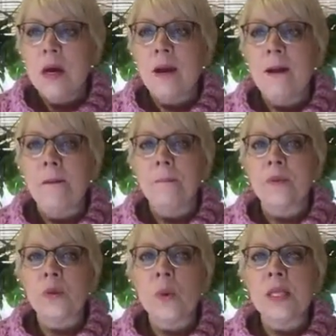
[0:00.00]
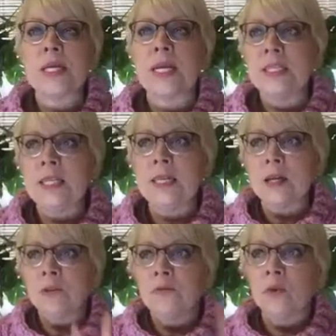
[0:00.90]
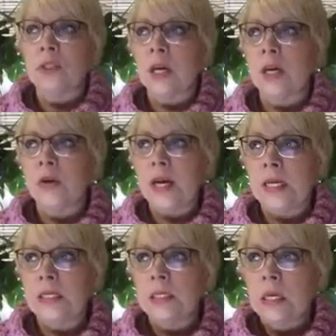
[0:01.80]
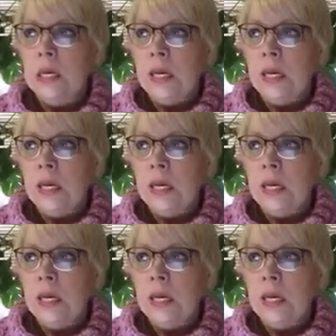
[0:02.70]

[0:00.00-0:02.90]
But the one that I did out of the 4 giant grannies,